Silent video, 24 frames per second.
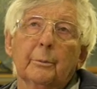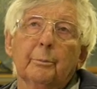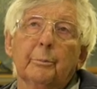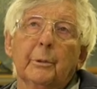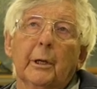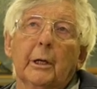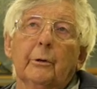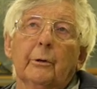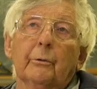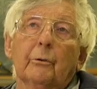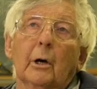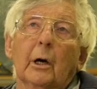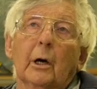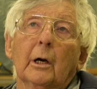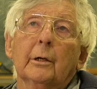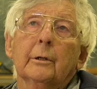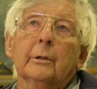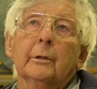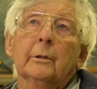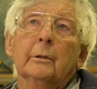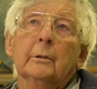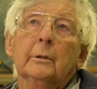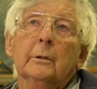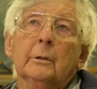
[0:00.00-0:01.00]

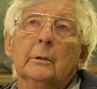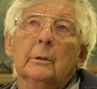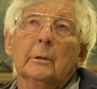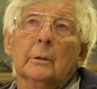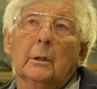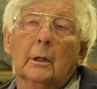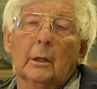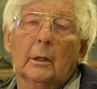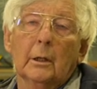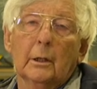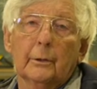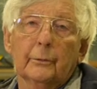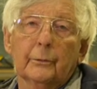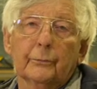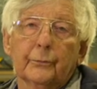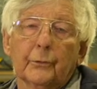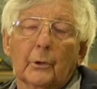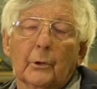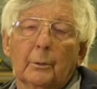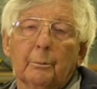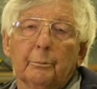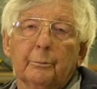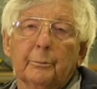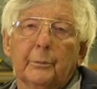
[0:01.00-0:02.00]
Penrite
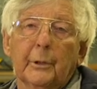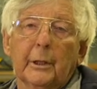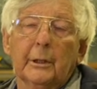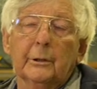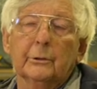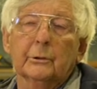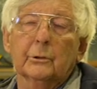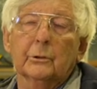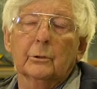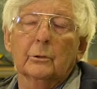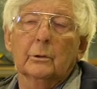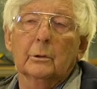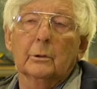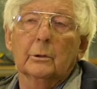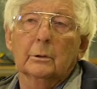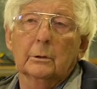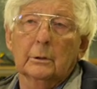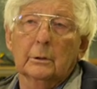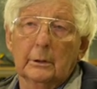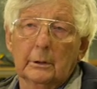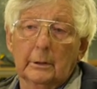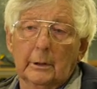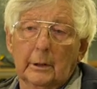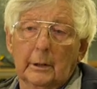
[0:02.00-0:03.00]
from Pennzoil,
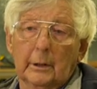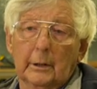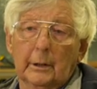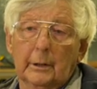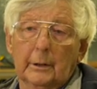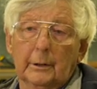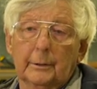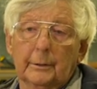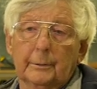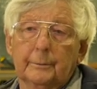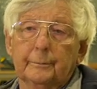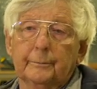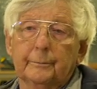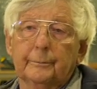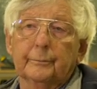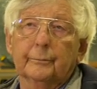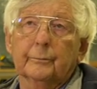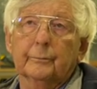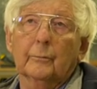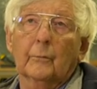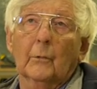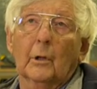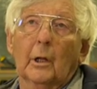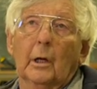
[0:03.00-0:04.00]

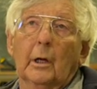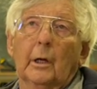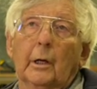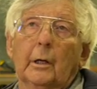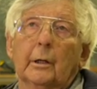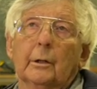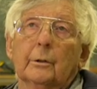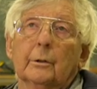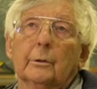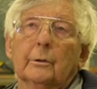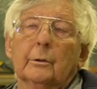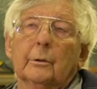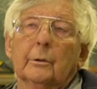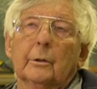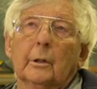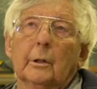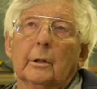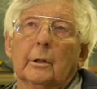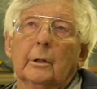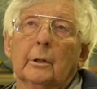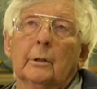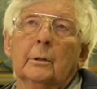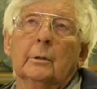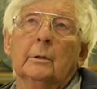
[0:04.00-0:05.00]
and
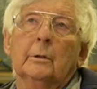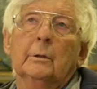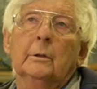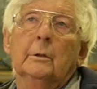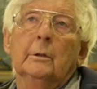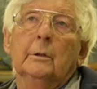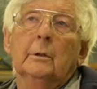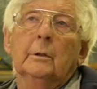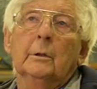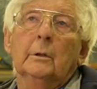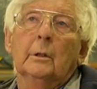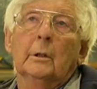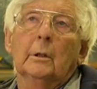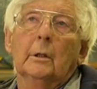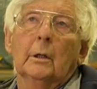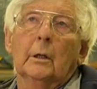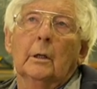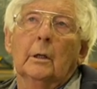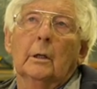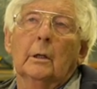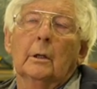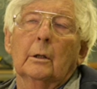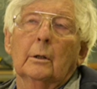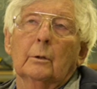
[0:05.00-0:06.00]

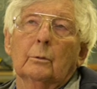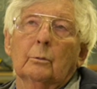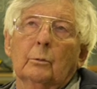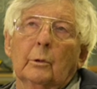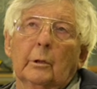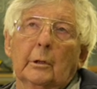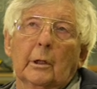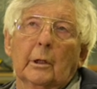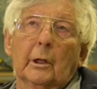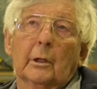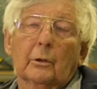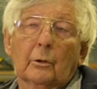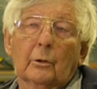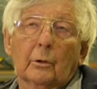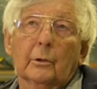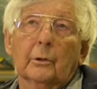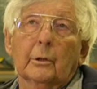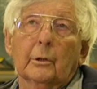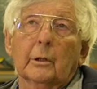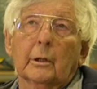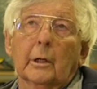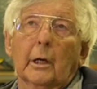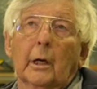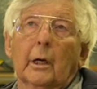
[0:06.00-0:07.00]
when they got
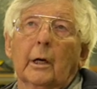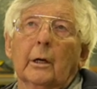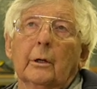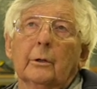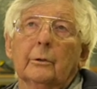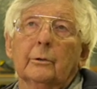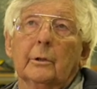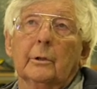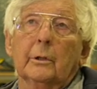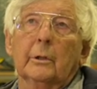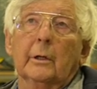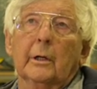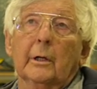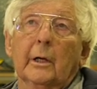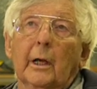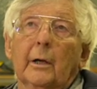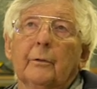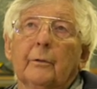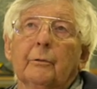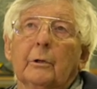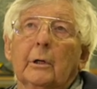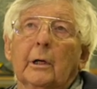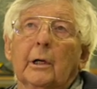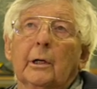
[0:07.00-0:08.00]
the car, it didn't
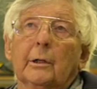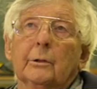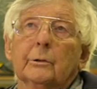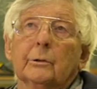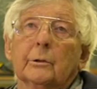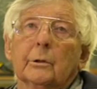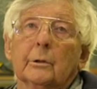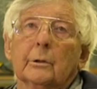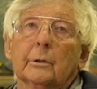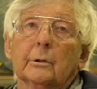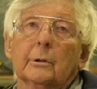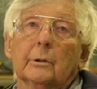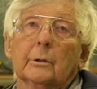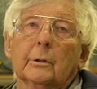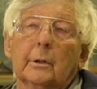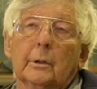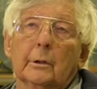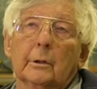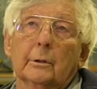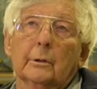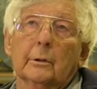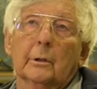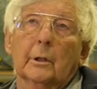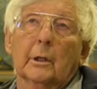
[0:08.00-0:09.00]
have an engine,
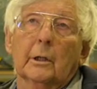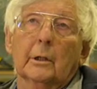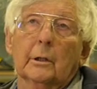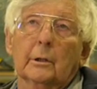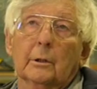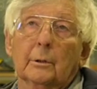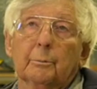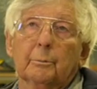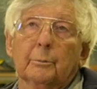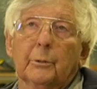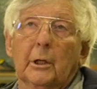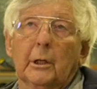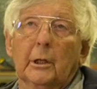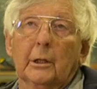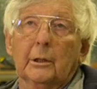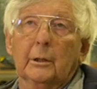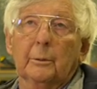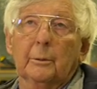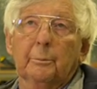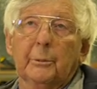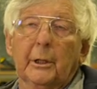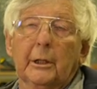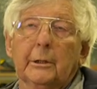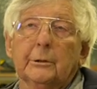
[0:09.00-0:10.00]
and they complained
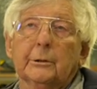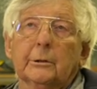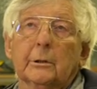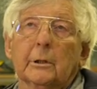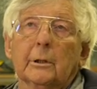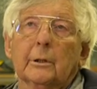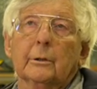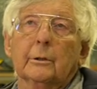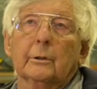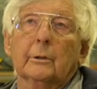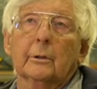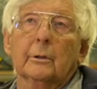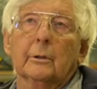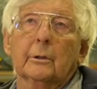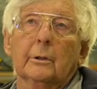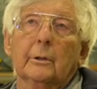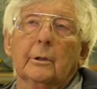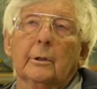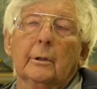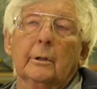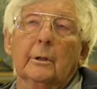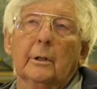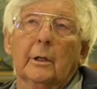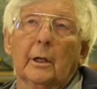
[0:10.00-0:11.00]
to Penske that it
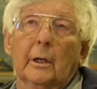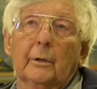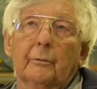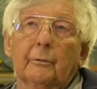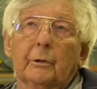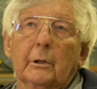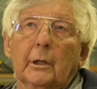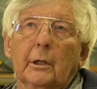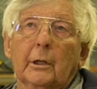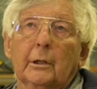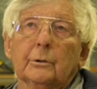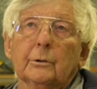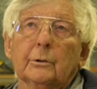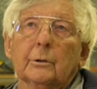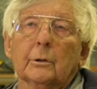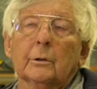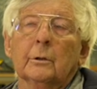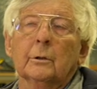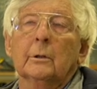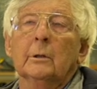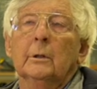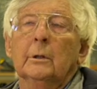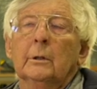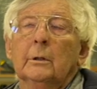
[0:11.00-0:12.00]
didn't have an engine,